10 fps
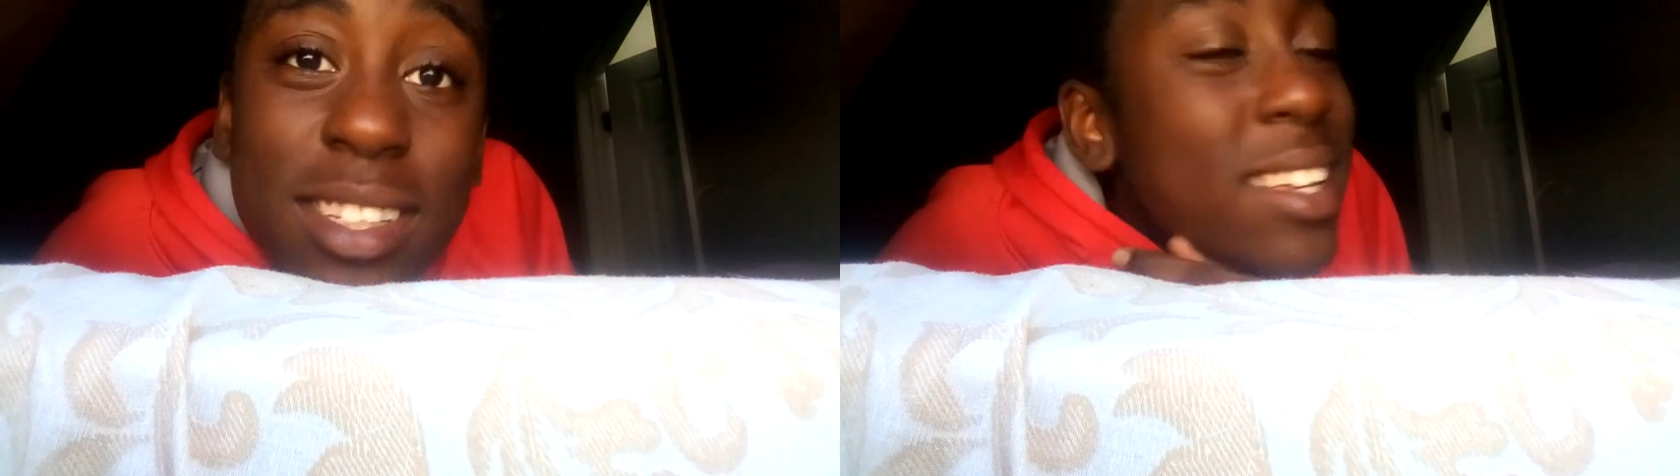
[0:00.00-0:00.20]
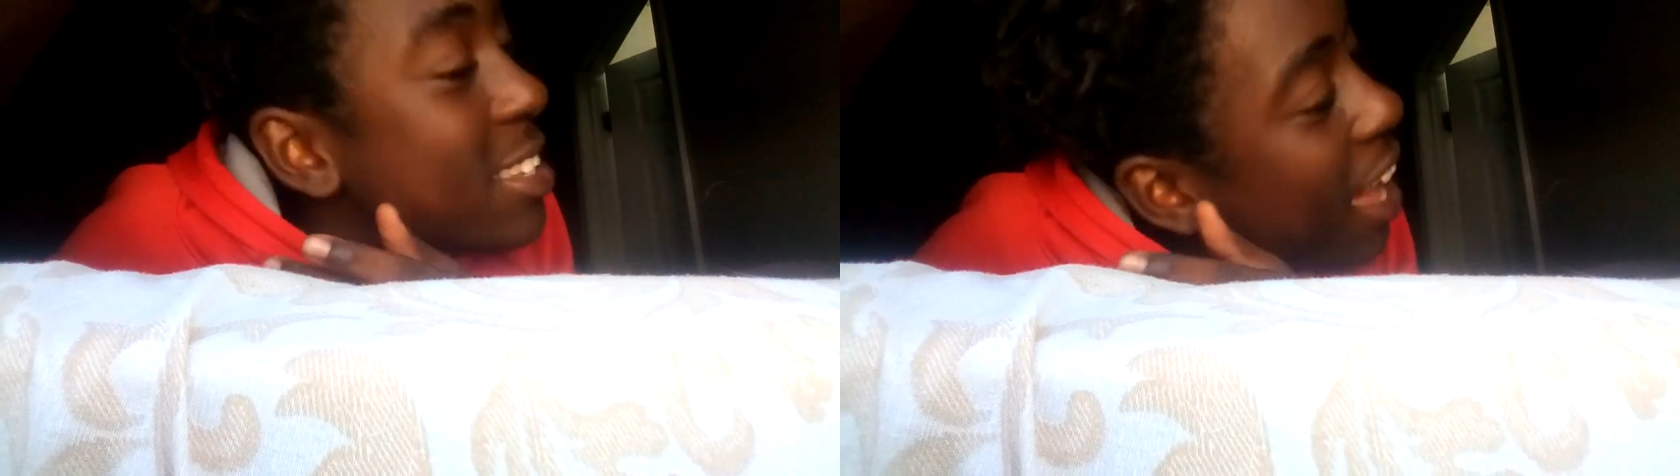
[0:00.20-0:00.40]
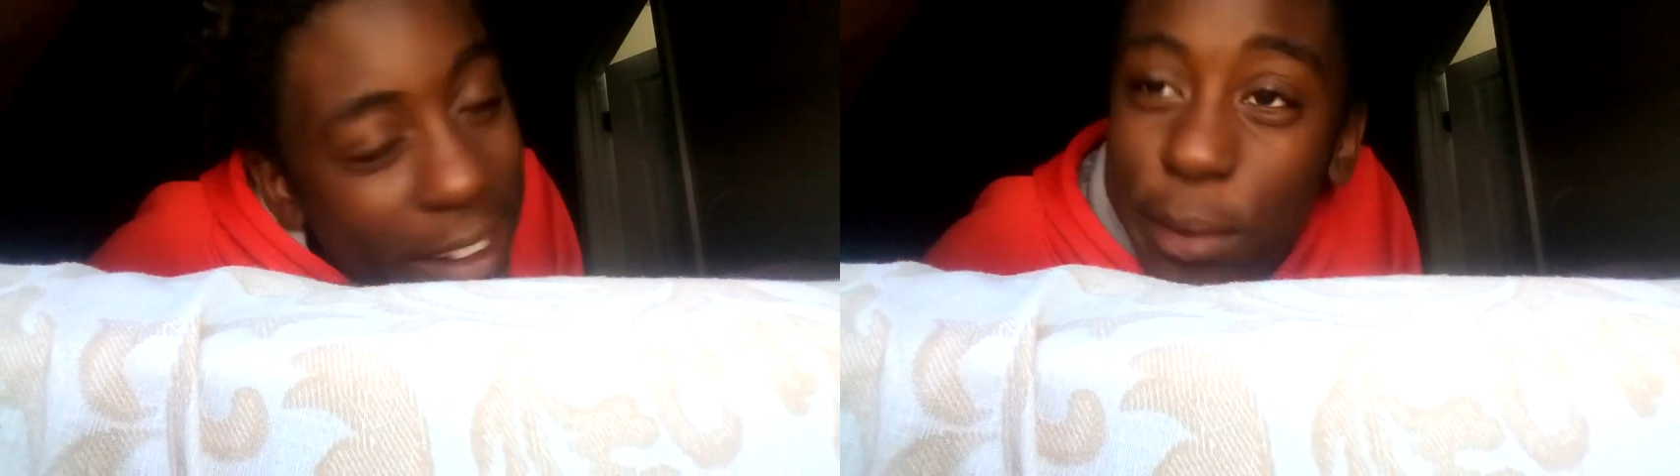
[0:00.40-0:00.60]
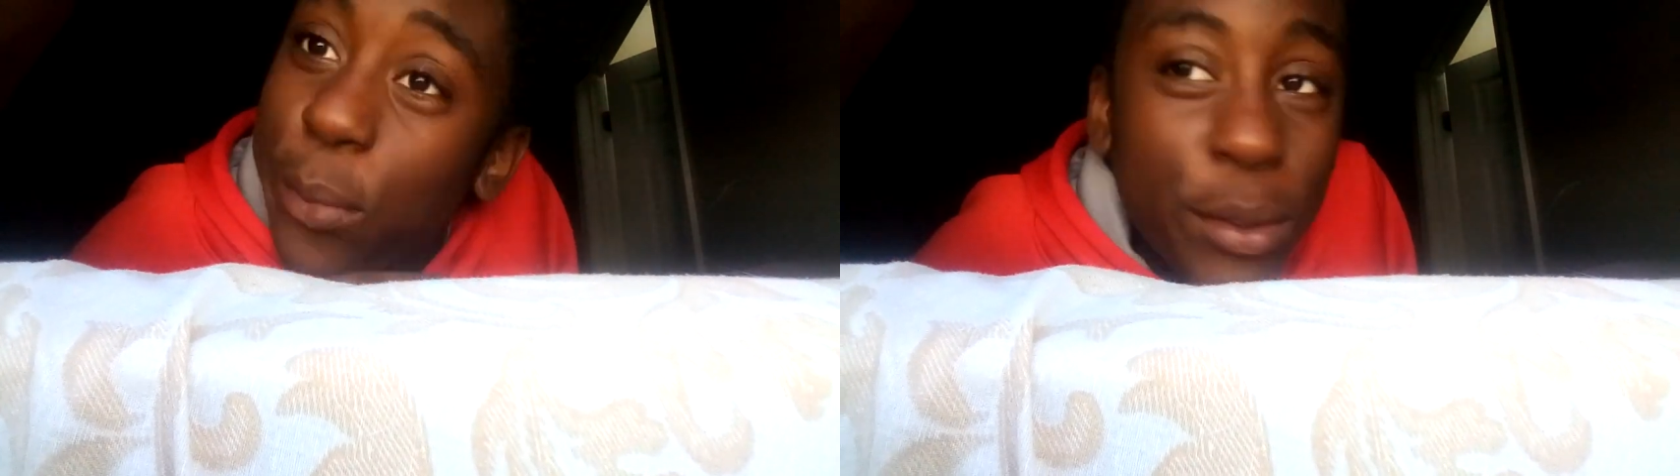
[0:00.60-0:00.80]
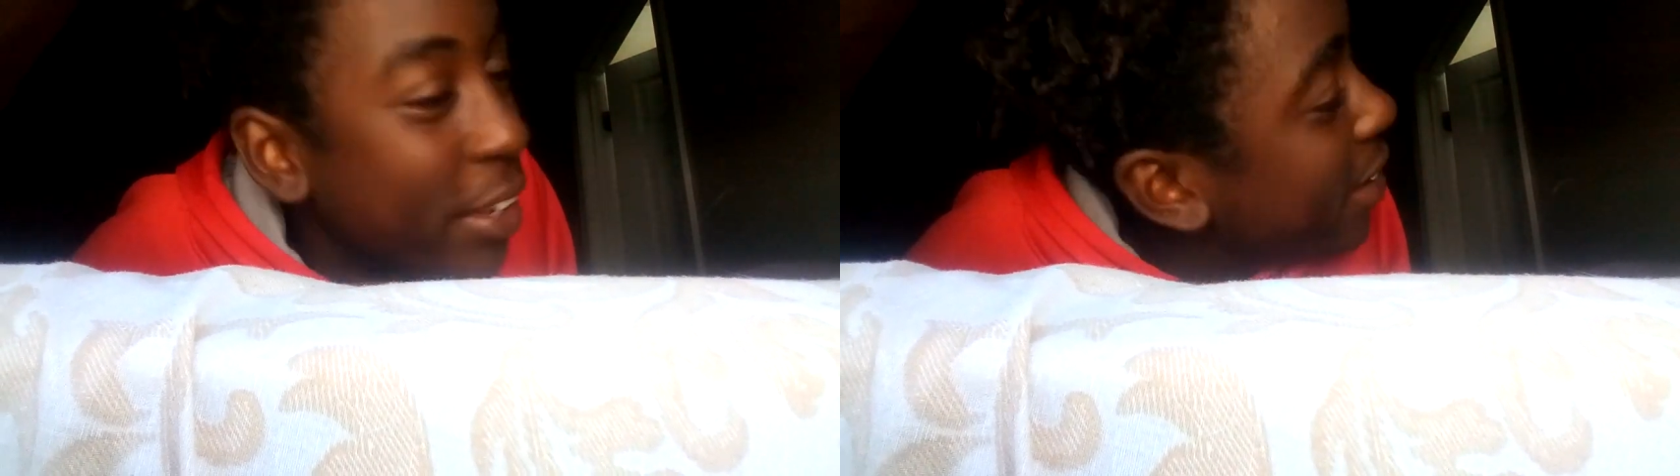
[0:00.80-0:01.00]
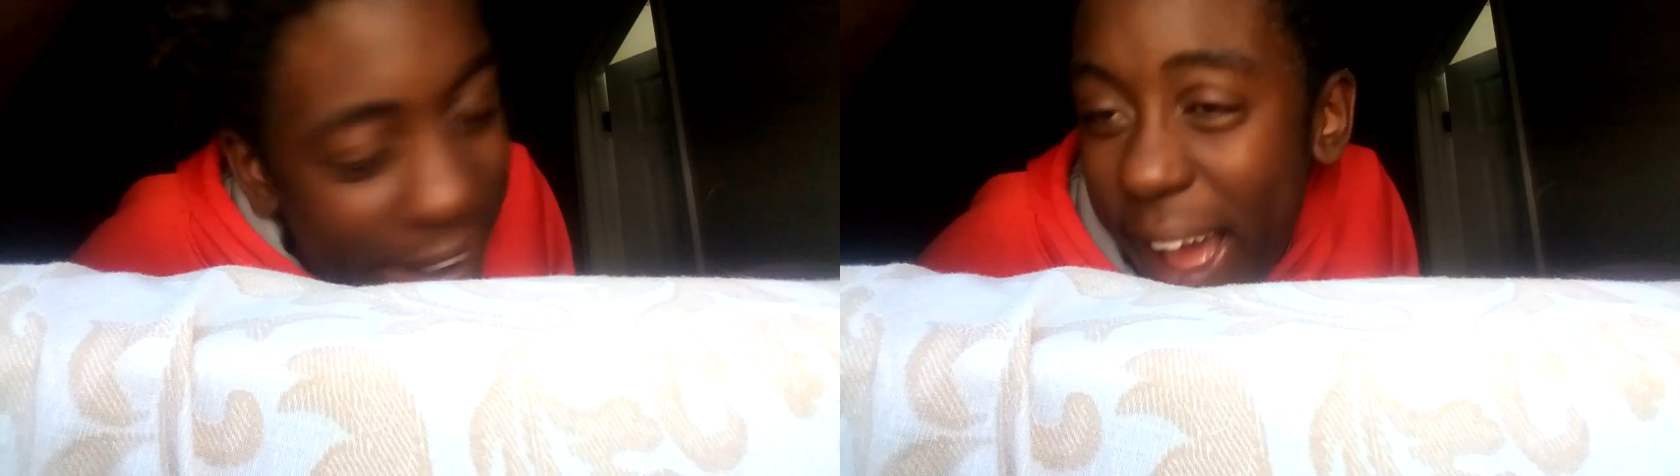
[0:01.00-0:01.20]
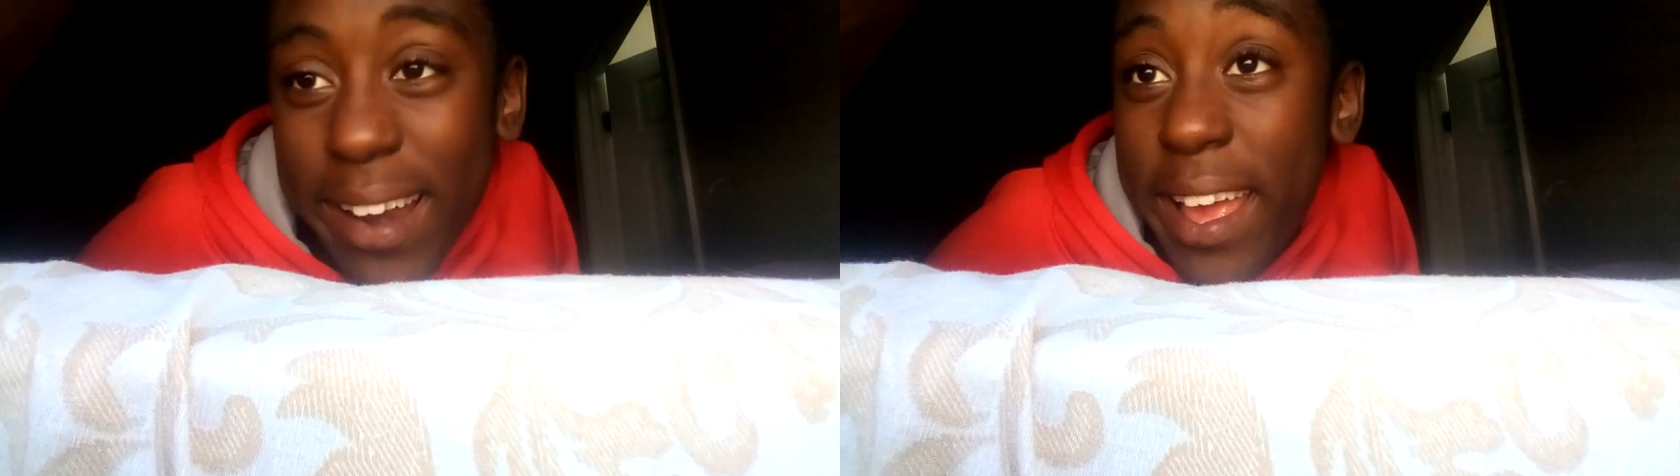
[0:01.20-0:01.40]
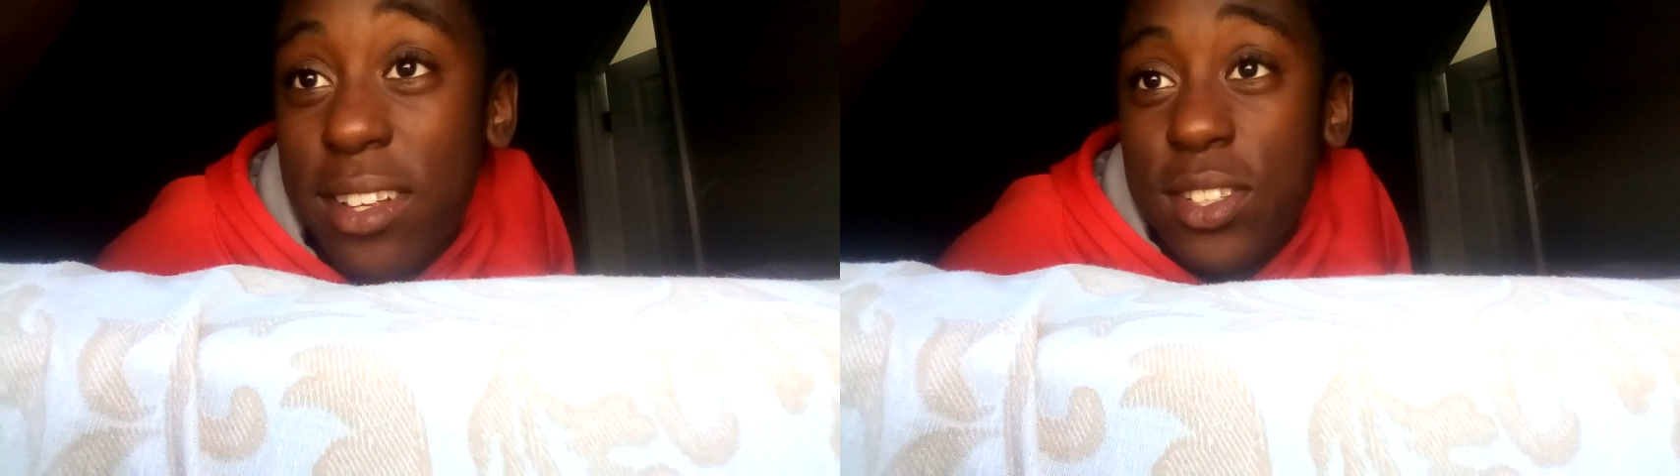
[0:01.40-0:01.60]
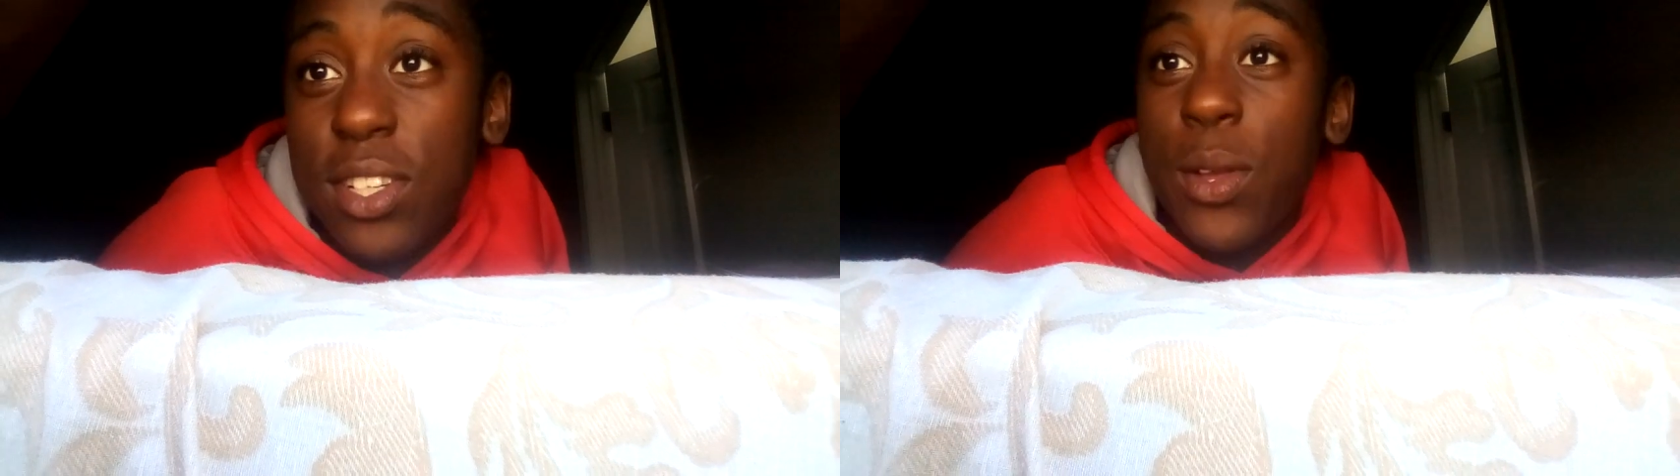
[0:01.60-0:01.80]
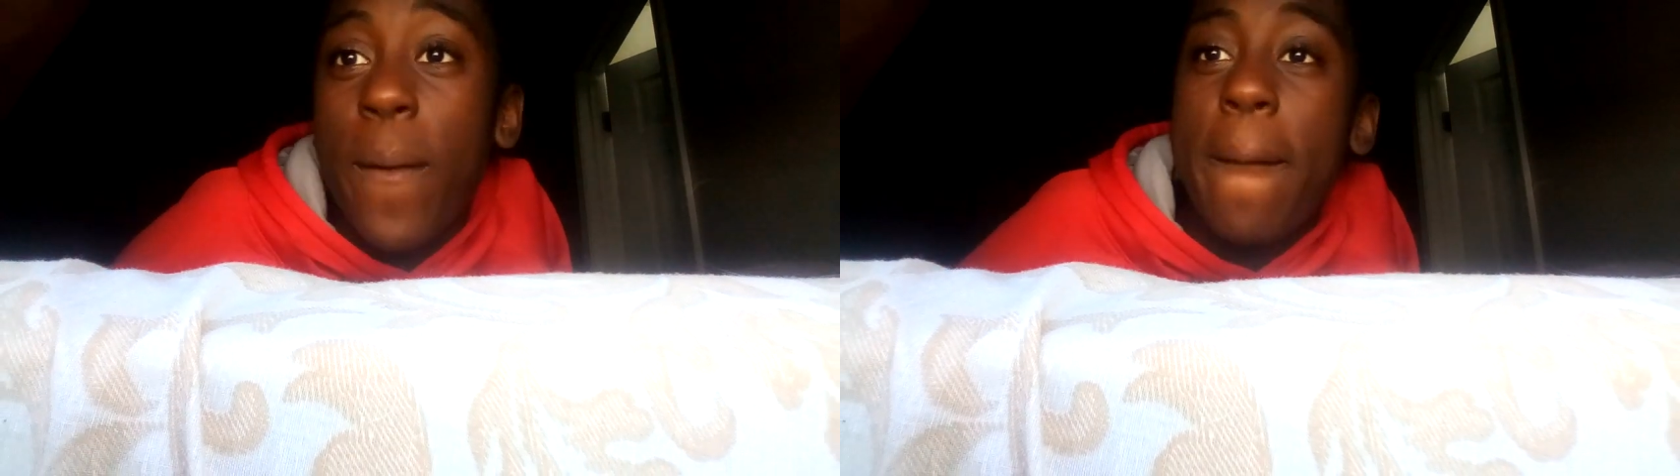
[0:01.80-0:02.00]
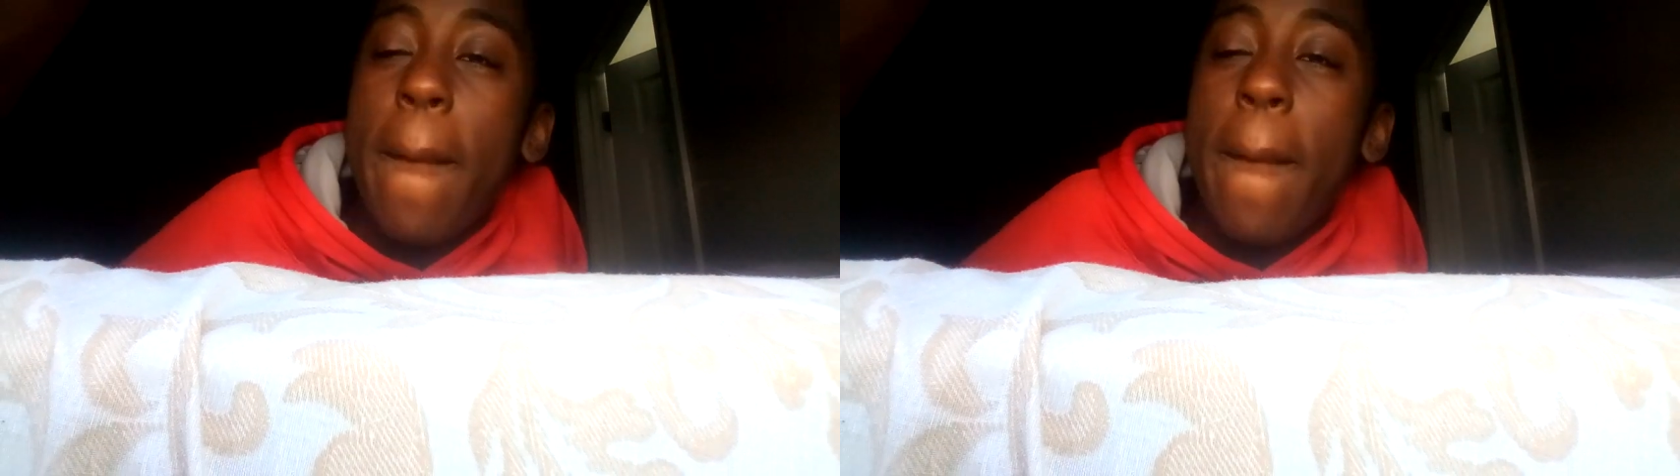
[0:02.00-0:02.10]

because I would not answer you.